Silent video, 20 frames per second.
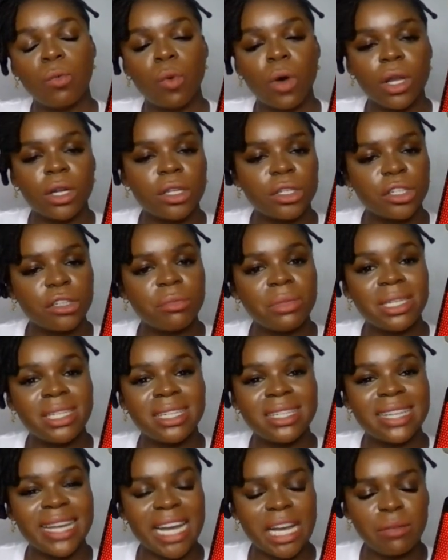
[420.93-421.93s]

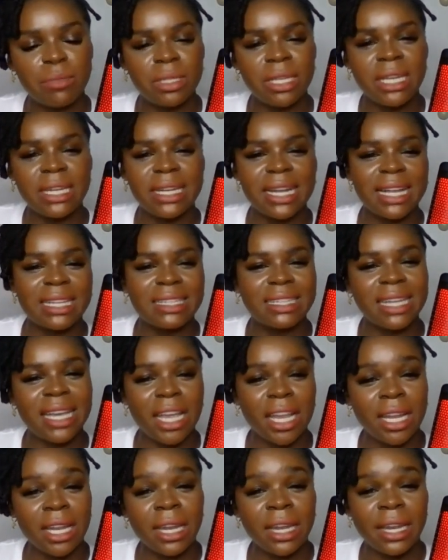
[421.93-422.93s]
100-meter times in that
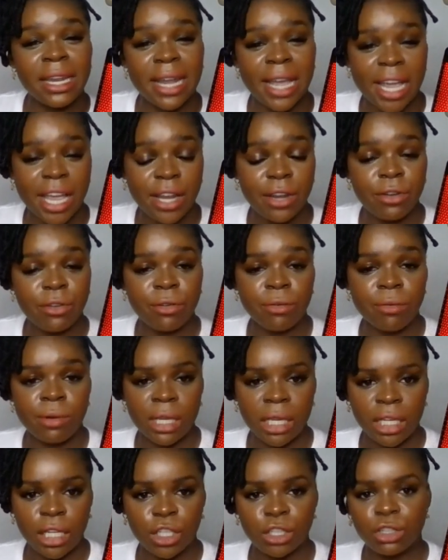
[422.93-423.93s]
10-9
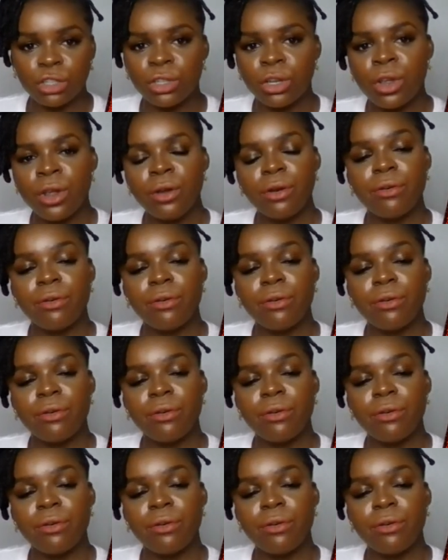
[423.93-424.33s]
range.